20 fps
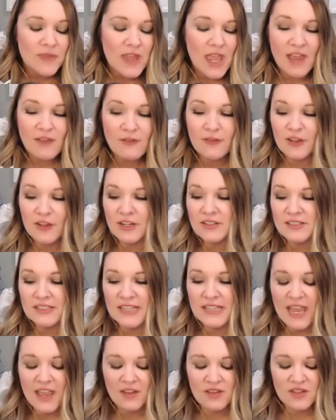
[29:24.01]
I've learned
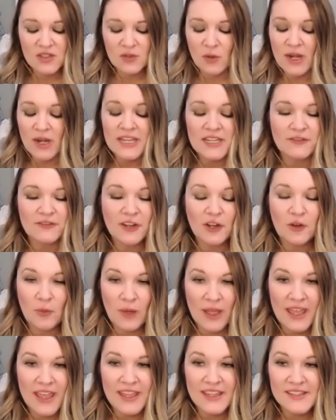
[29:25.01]
like 20 different
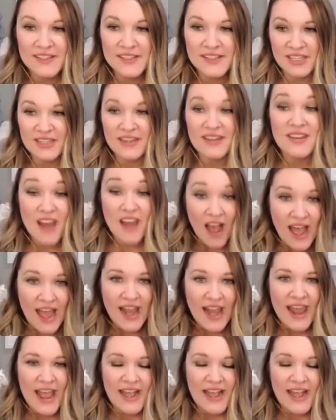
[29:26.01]
ways to not